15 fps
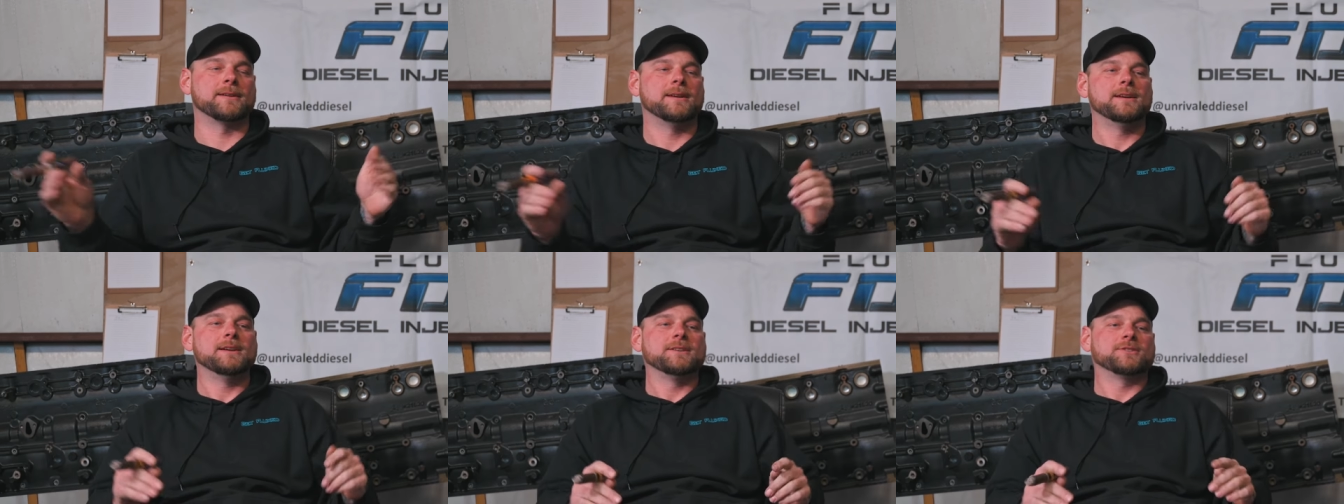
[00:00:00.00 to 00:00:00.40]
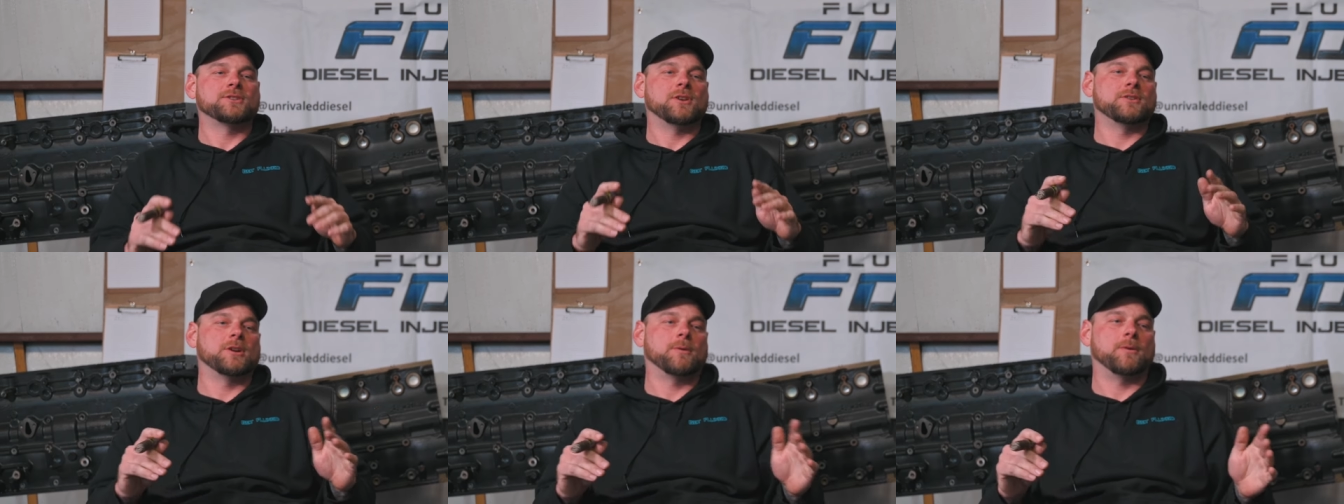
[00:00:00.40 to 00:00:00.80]
Mm.
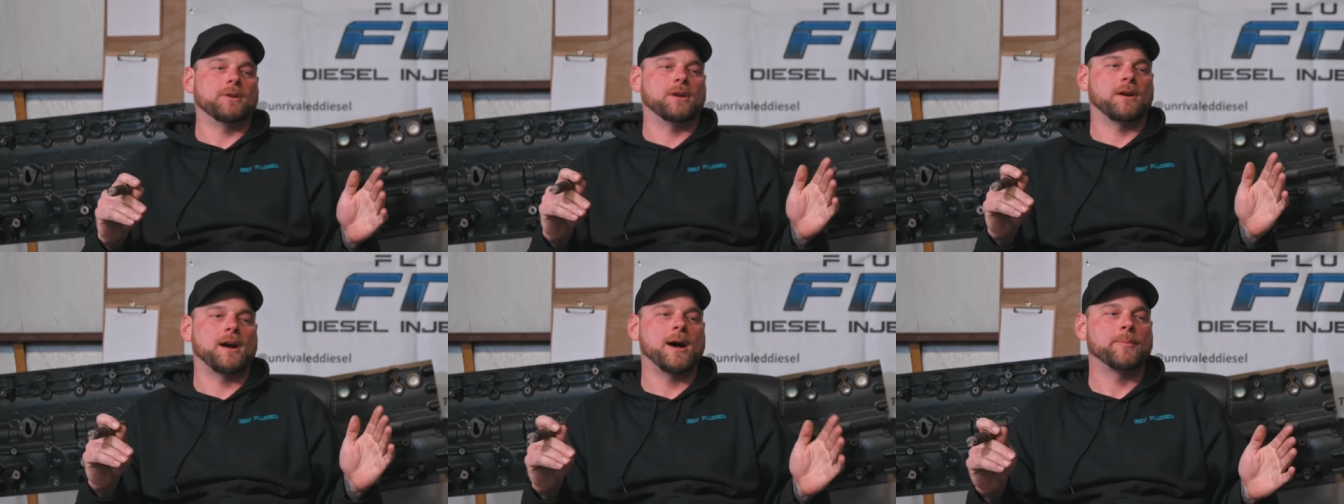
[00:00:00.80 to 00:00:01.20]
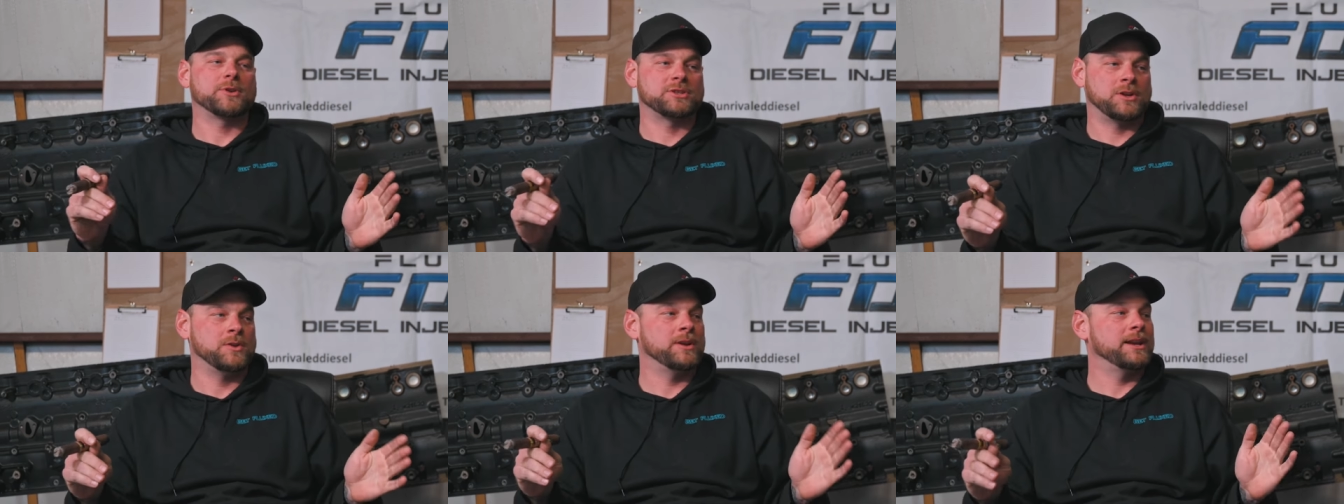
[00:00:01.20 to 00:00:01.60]
So your your
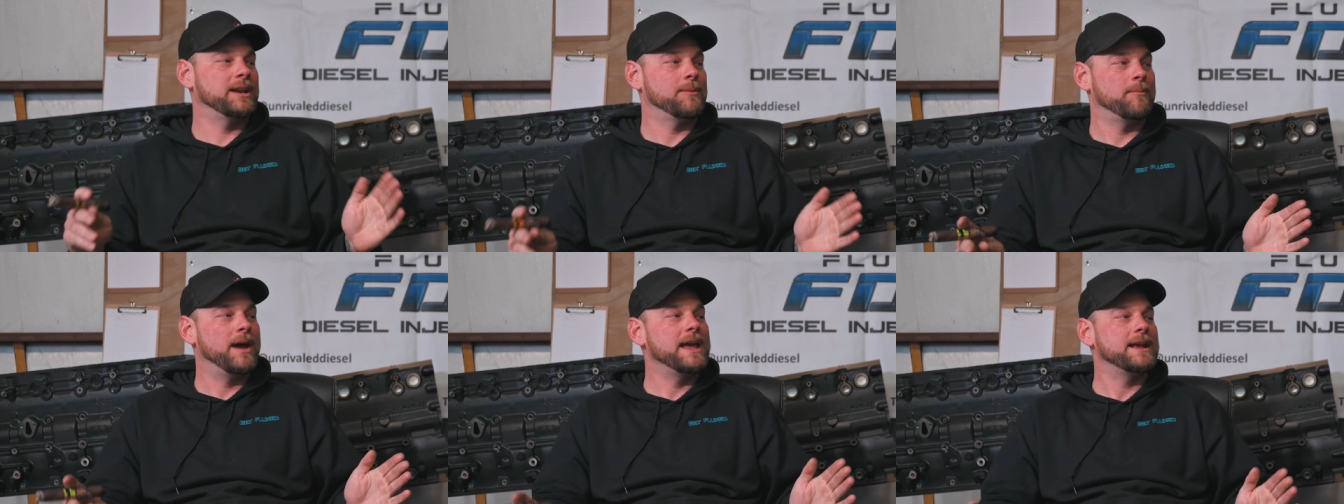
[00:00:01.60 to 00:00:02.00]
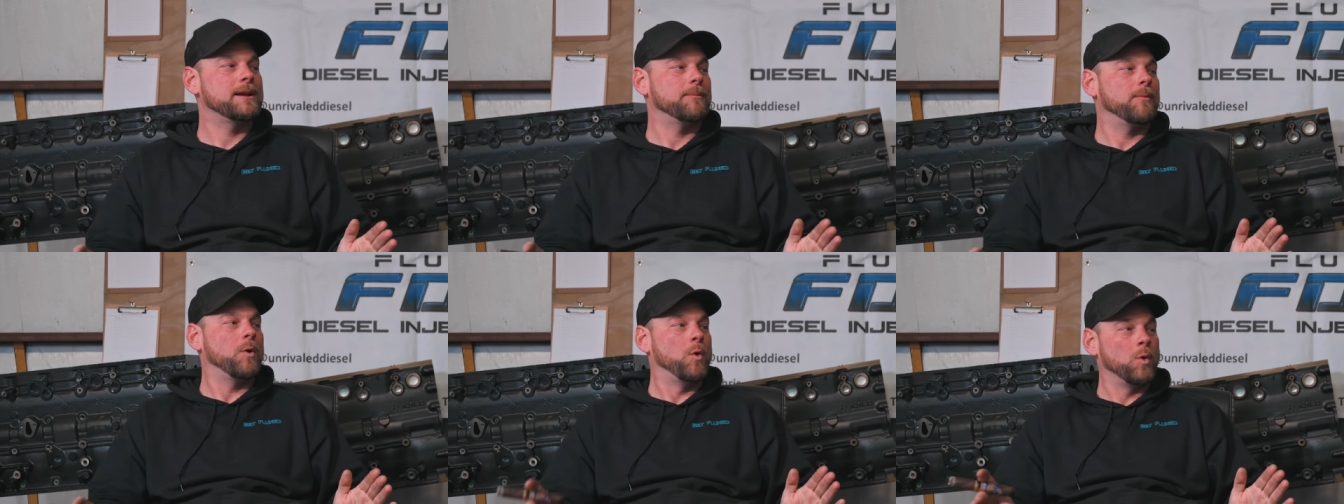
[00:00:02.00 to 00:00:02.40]
opportunity to make
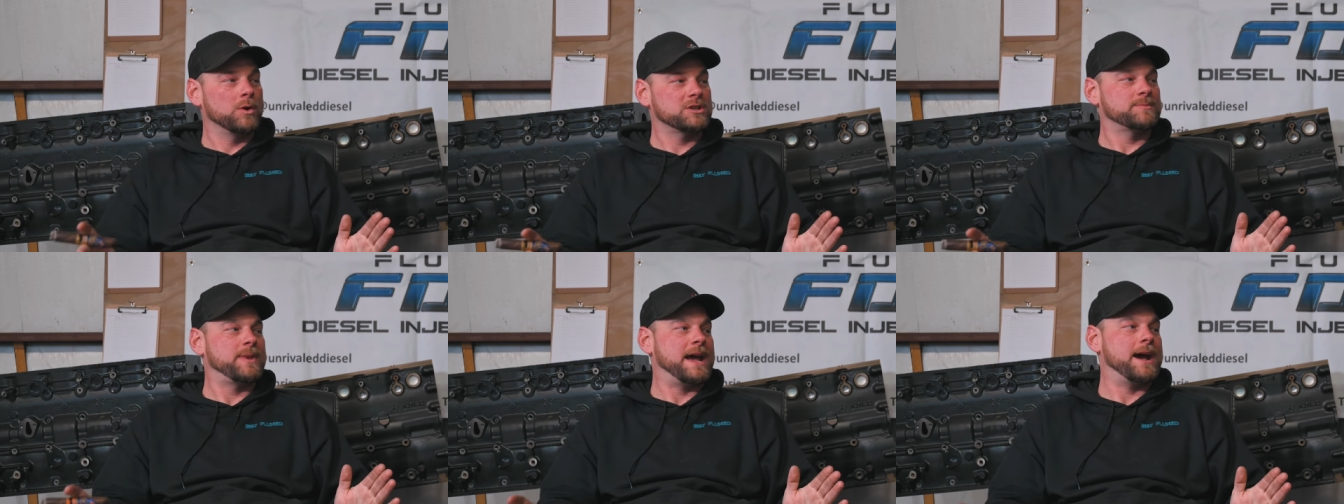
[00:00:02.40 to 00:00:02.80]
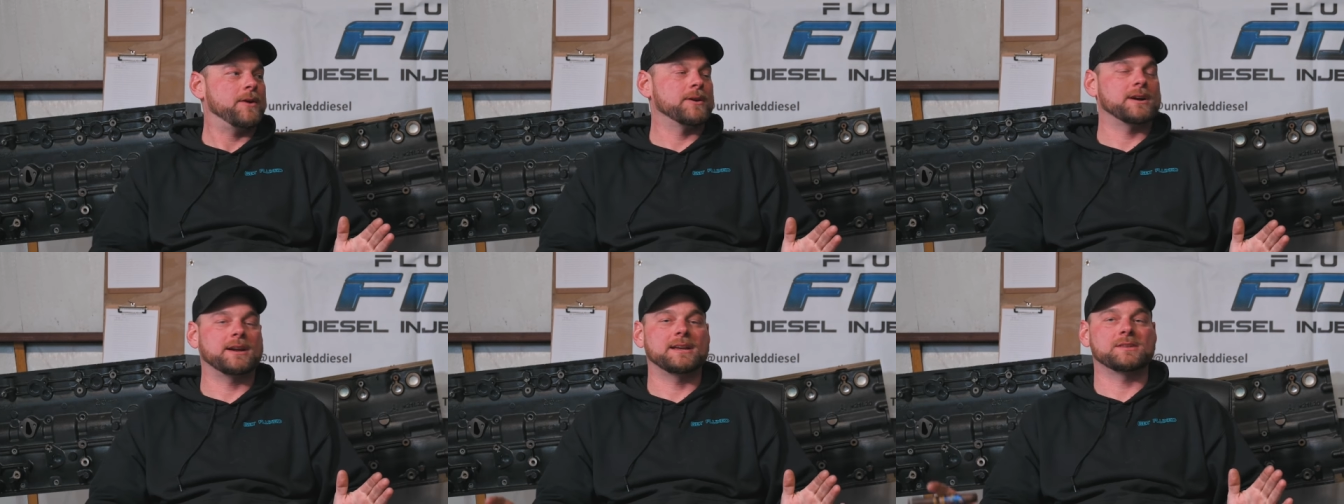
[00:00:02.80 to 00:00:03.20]

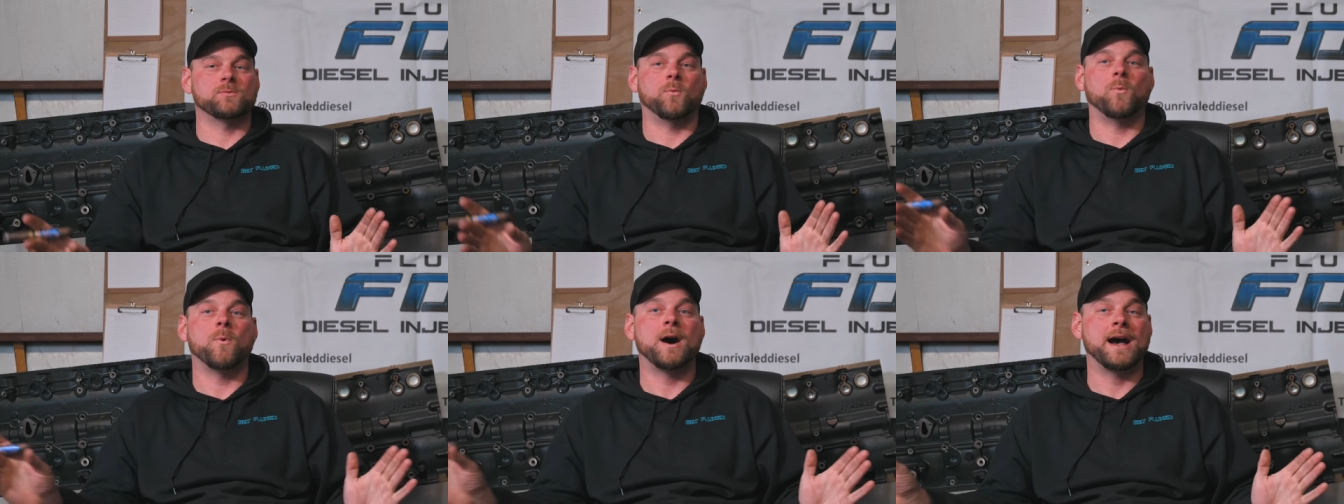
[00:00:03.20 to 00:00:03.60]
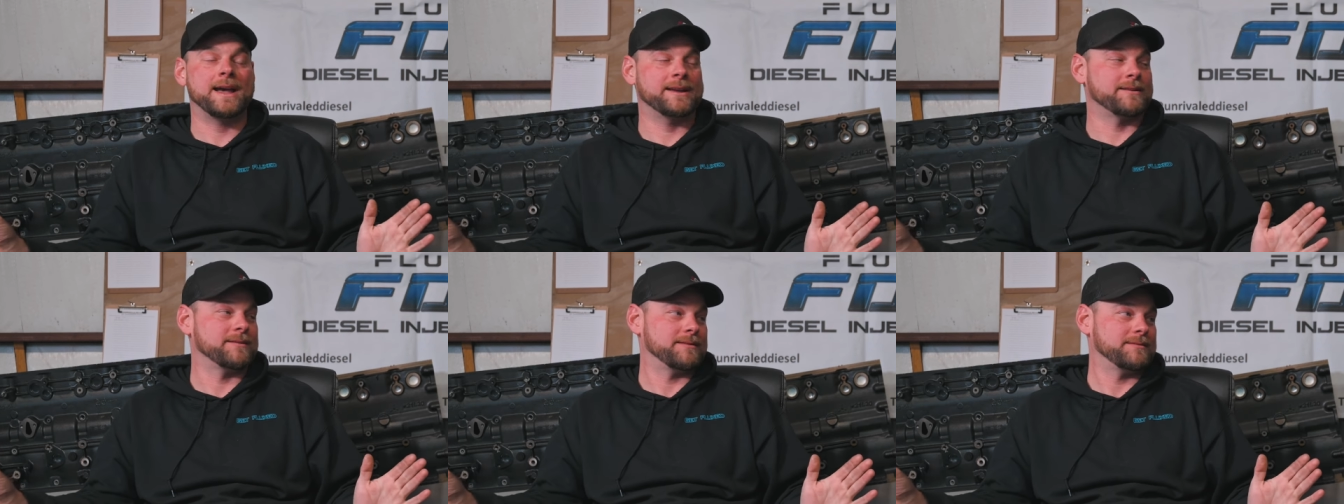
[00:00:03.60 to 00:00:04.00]
horsepower is
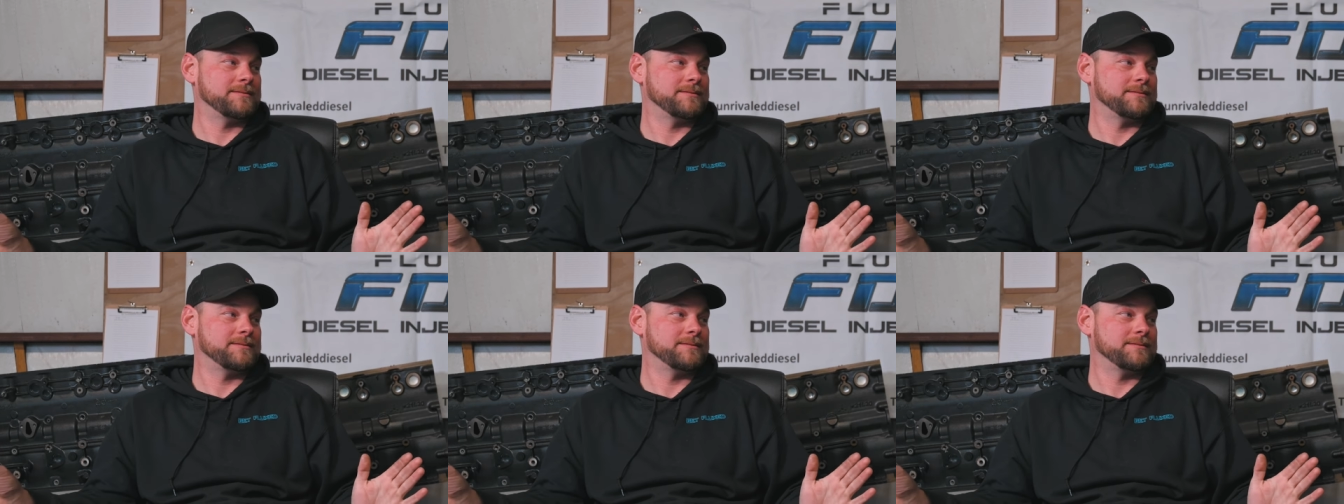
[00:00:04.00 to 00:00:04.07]
wider.